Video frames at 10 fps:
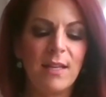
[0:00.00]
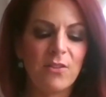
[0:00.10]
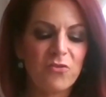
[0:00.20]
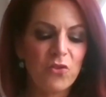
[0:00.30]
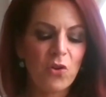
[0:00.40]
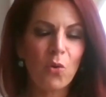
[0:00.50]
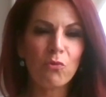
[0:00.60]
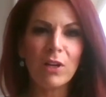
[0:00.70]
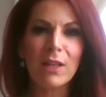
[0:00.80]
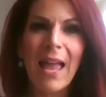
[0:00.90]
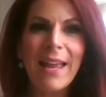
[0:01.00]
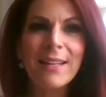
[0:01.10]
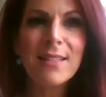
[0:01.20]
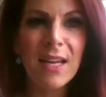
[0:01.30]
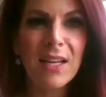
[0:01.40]
there's no real
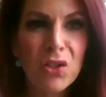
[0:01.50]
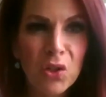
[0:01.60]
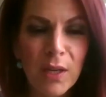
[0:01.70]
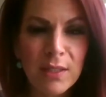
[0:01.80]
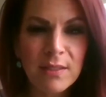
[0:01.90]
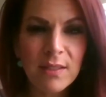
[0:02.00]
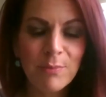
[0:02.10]
end date to it,